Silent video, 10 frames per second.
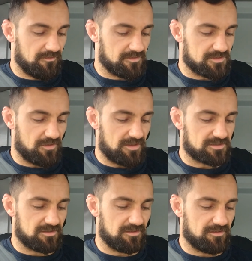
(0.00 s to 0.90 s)
so that's
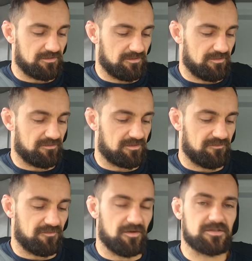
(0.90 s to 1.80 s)
the
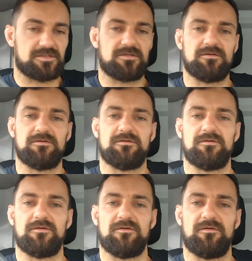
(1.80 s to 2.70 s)
first
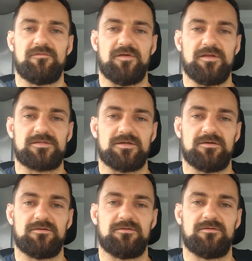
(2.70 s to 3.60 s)
thing
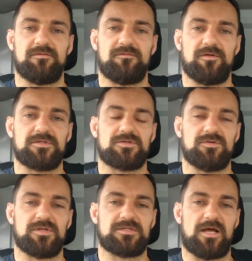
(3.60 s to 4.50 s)
for us to
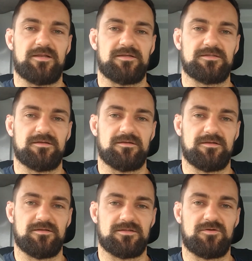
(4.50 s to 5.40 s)
understand
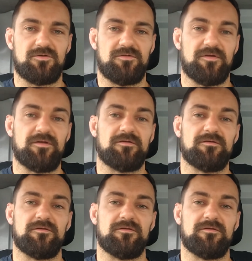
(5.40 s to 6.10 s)
is a good thing.